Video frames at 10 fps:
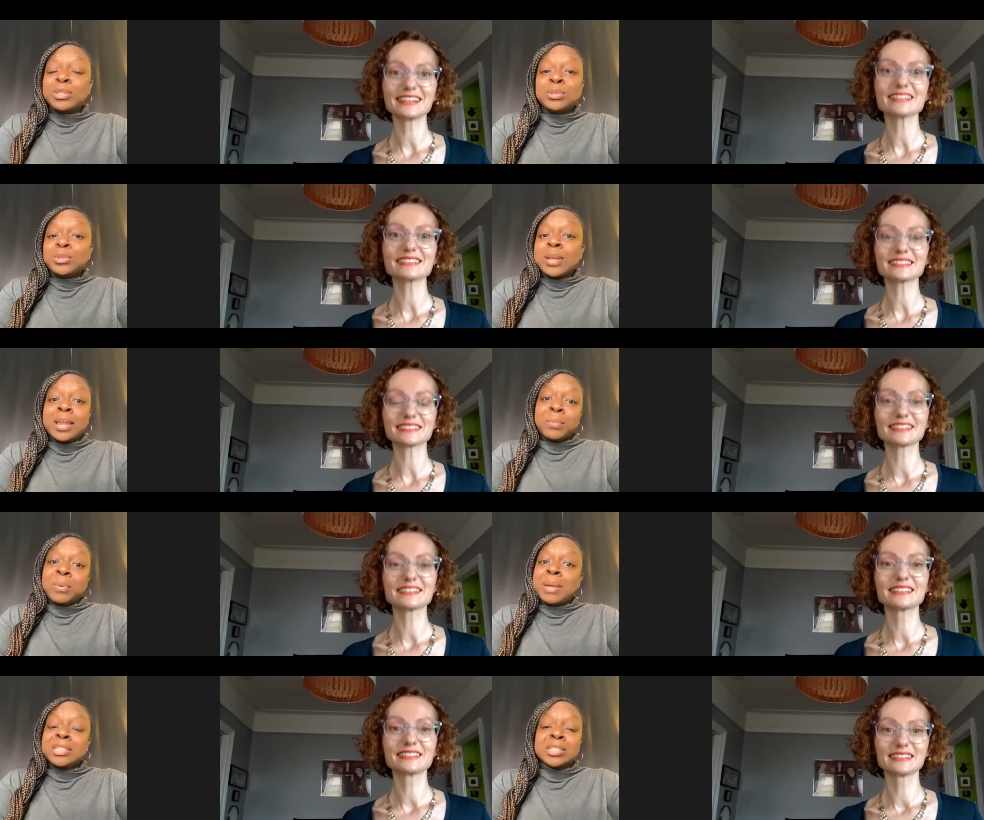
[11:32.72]
Speaker 1: you do that, like
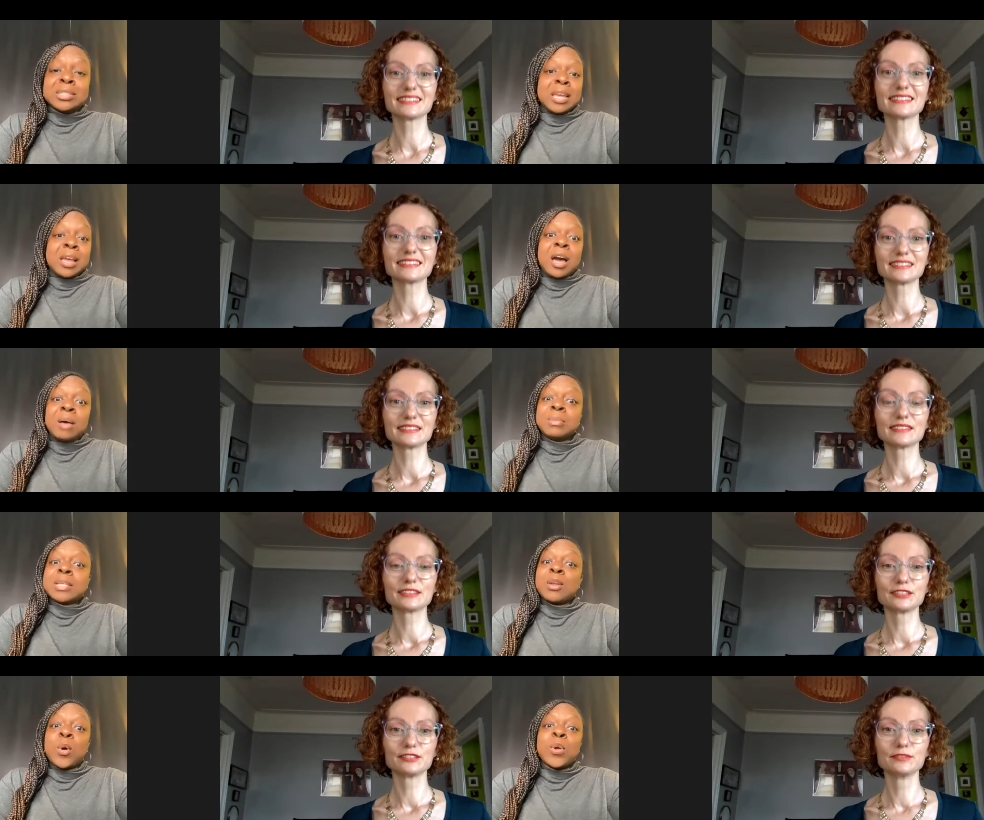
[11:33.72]
we mentioned, it comes
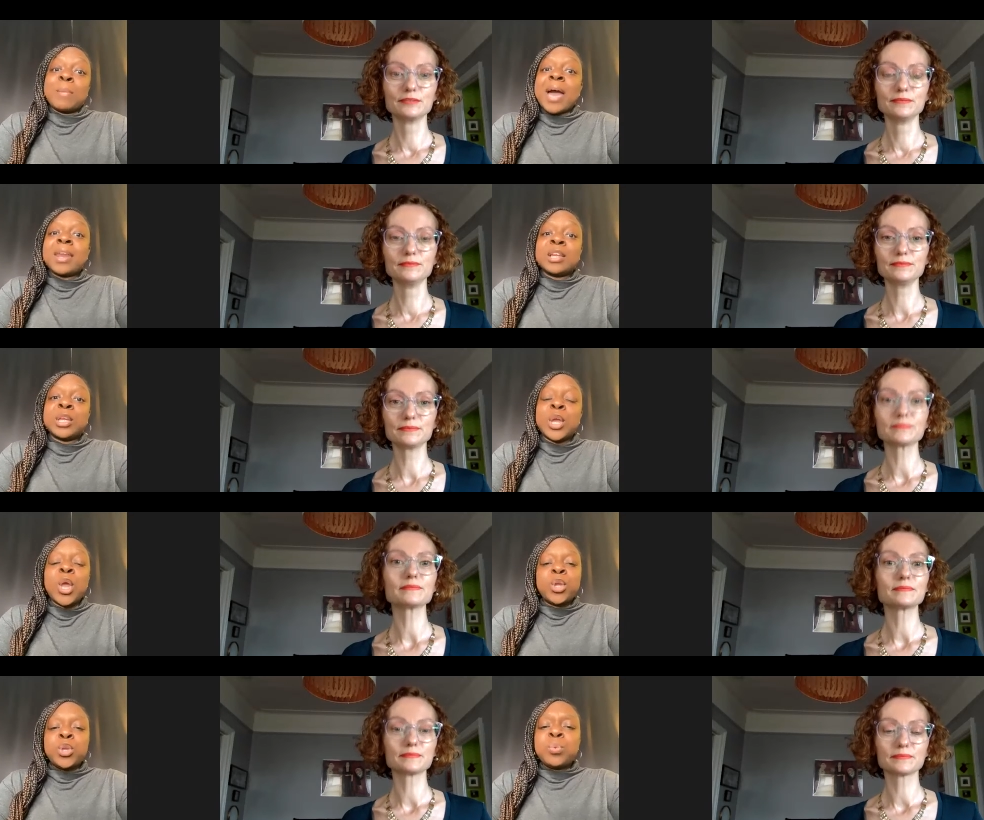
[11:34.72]
out automatically.
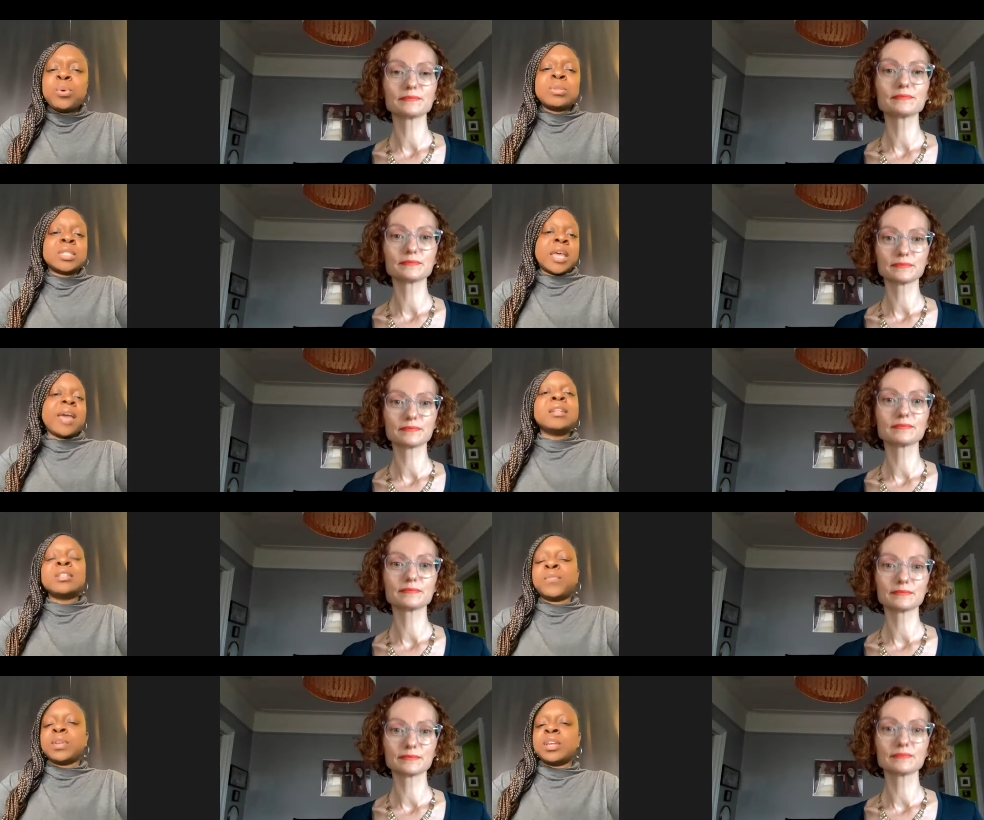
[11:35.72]
You will stand
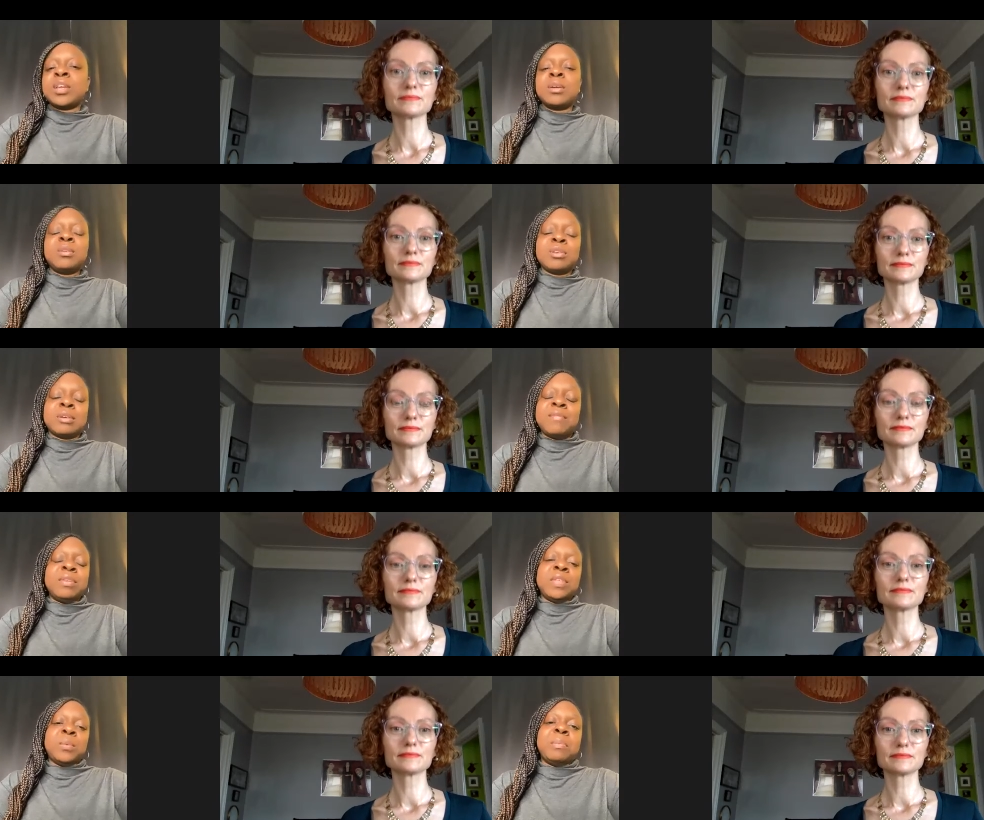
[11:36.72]
differently. Yeah, you know,
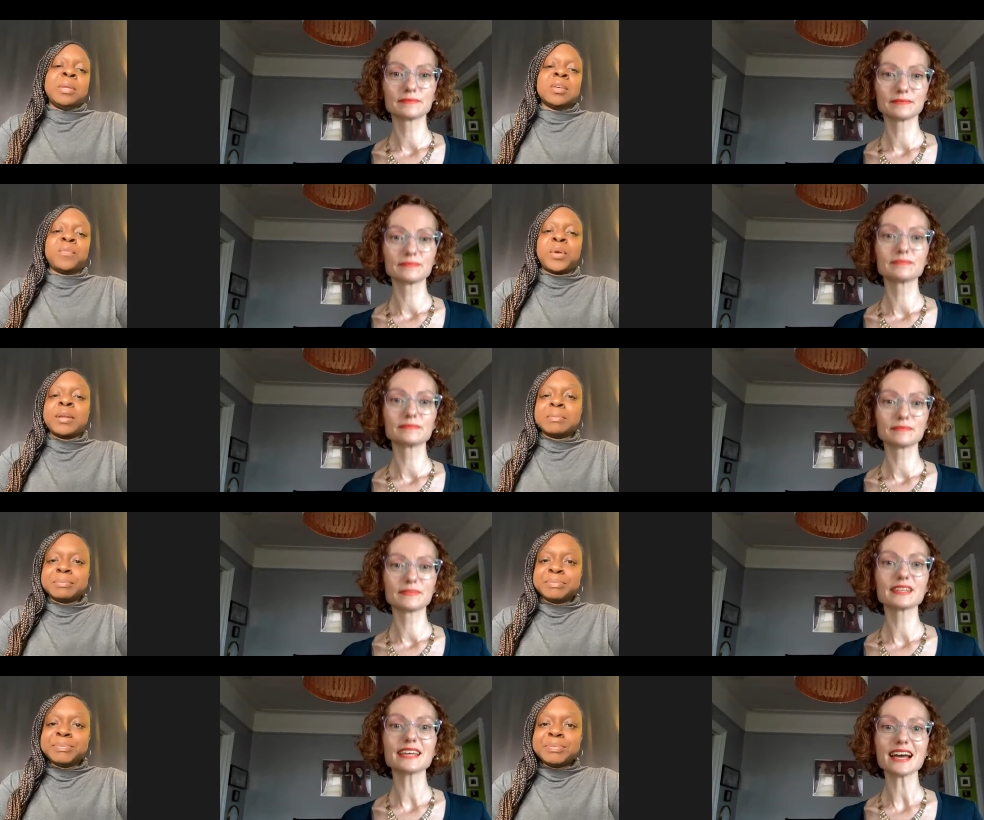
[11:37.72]
everything will be different.
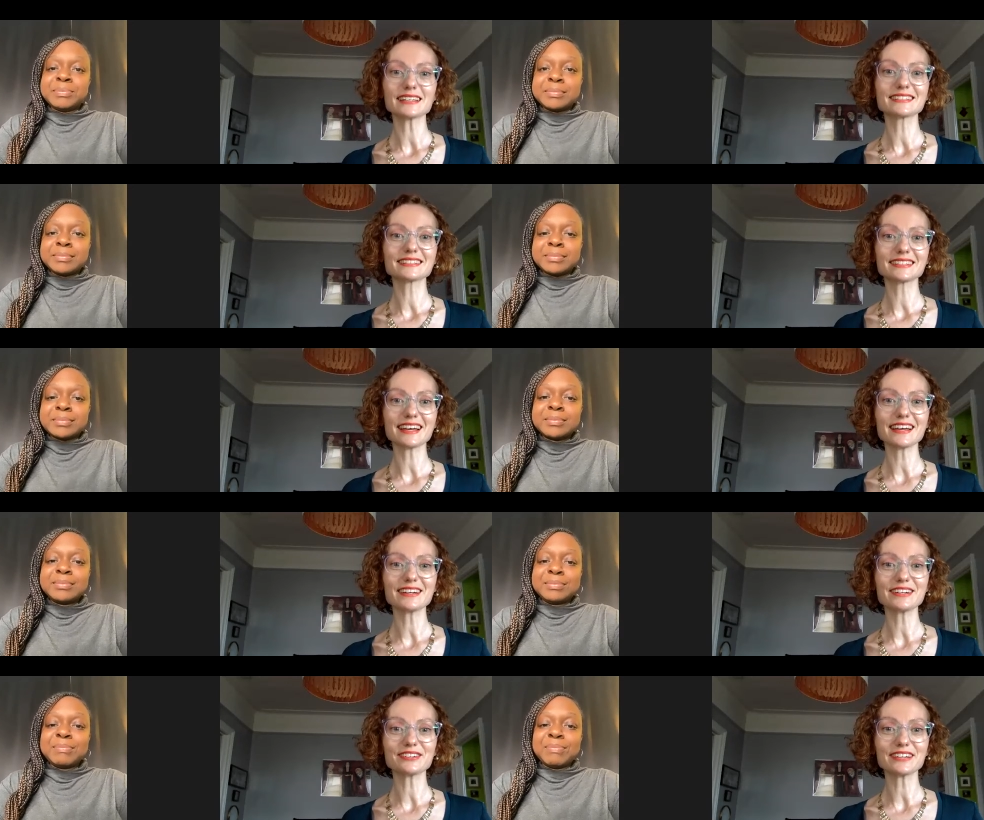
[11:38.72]
Speaker 2: Yes,
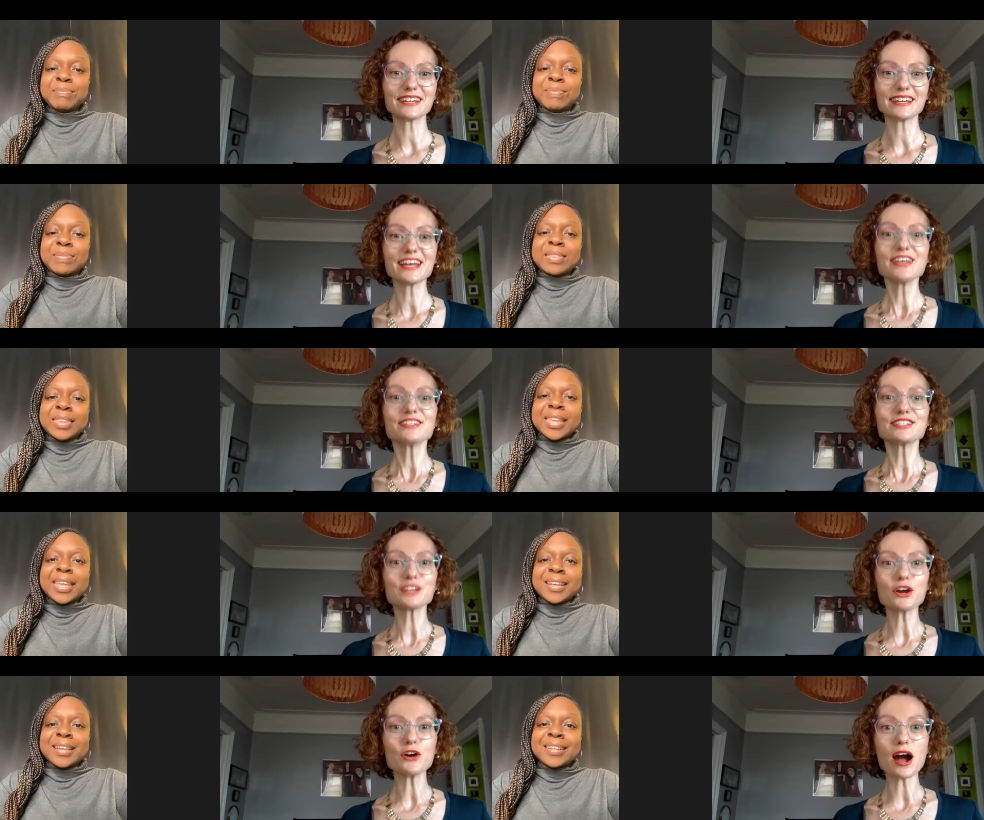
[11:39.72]
I agree.
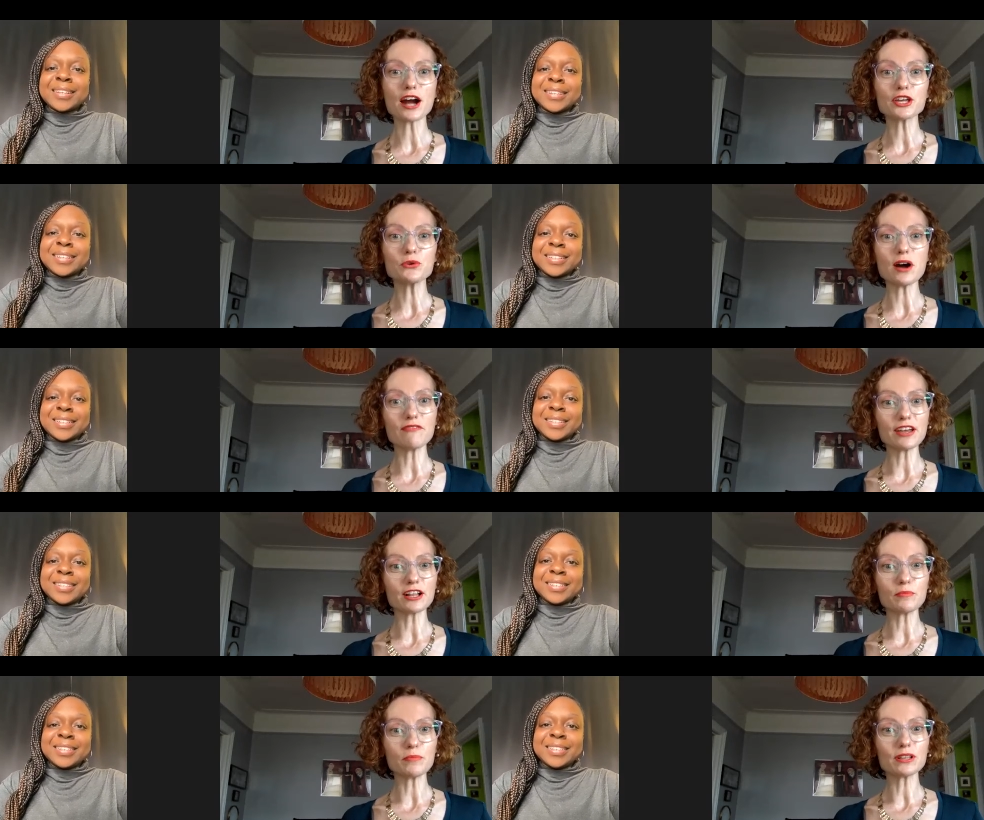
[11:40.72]
So, are you
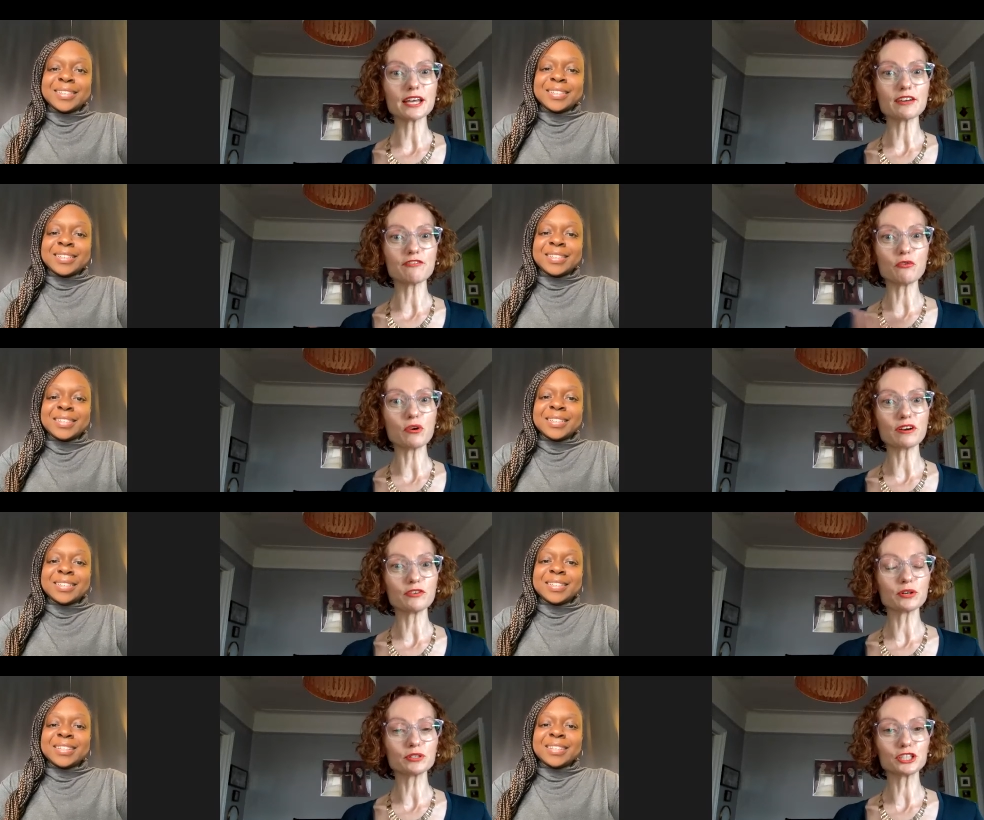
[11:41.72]
available like
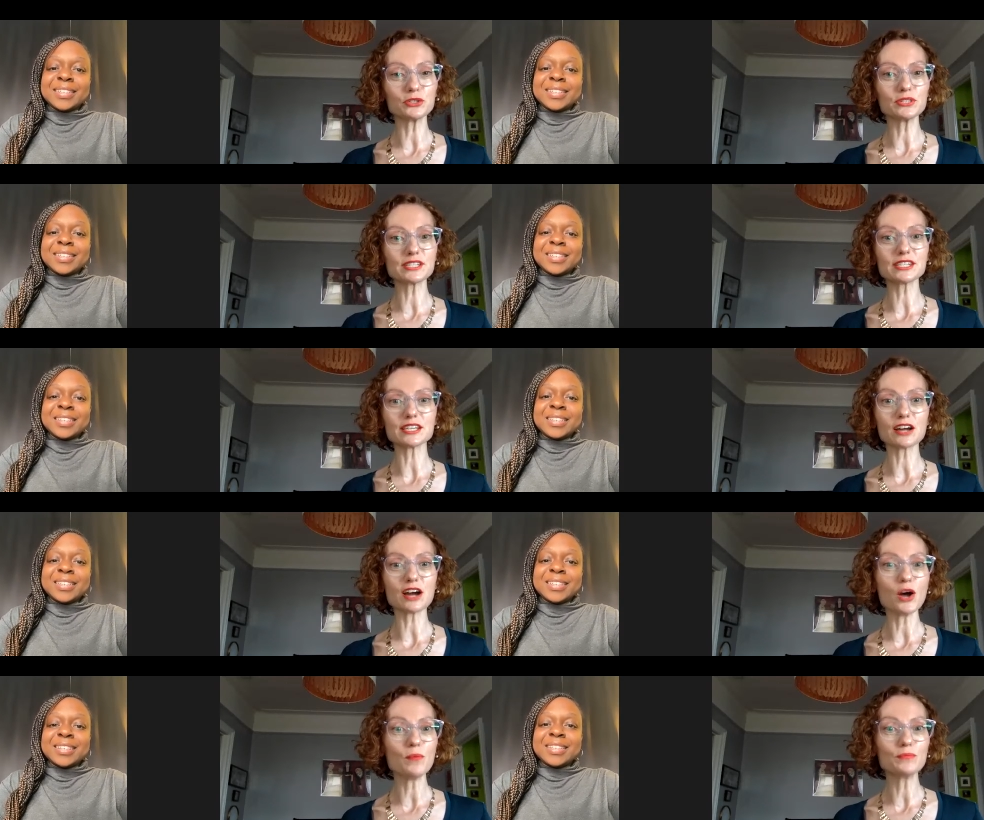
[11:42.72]
for photo shoots to
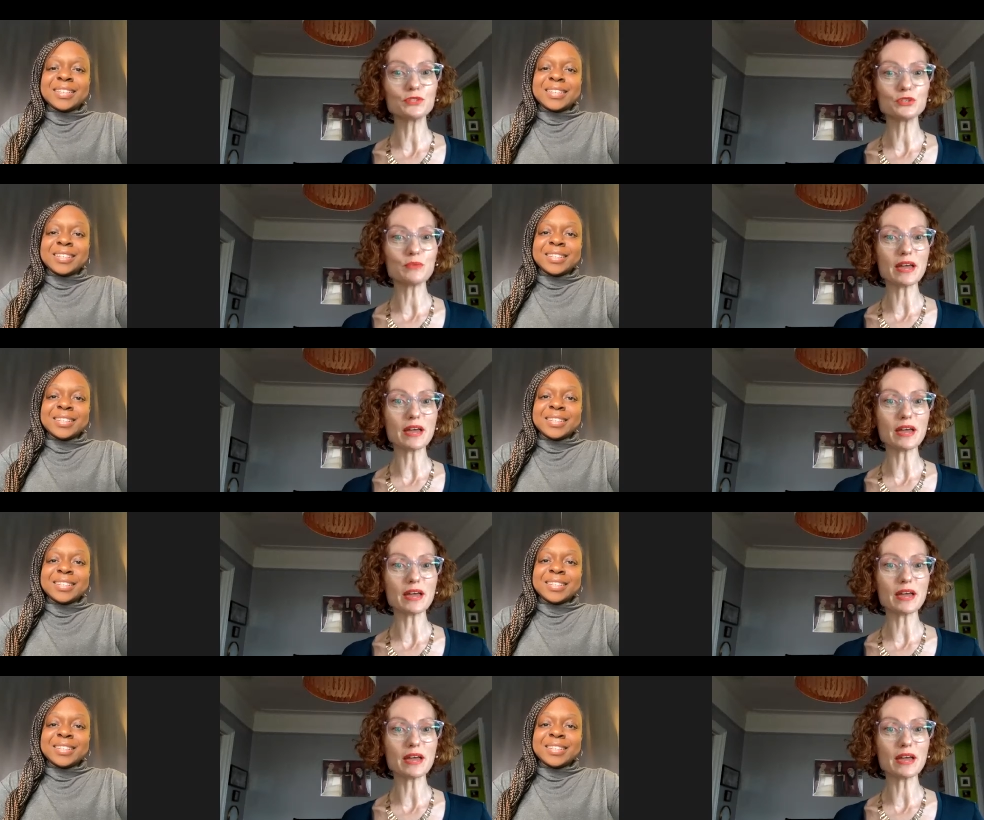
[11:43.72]
come do